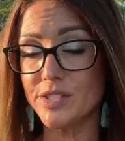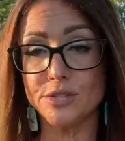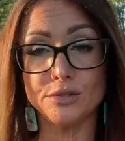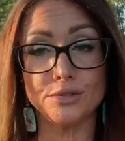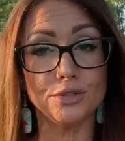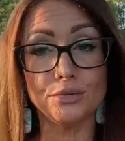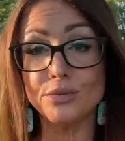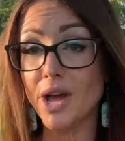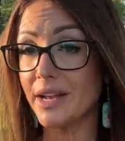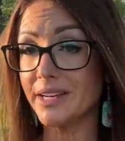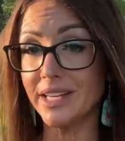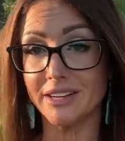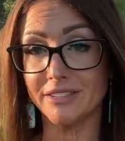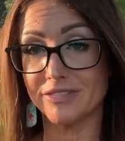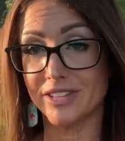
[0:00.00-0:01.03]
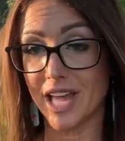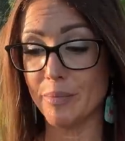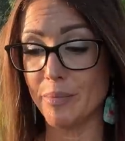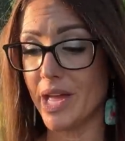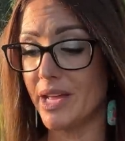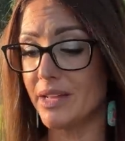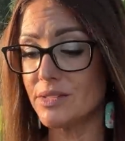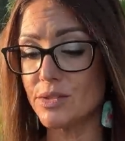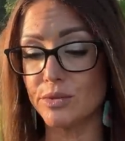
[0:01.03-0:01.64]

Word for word: you do not need a flight pen.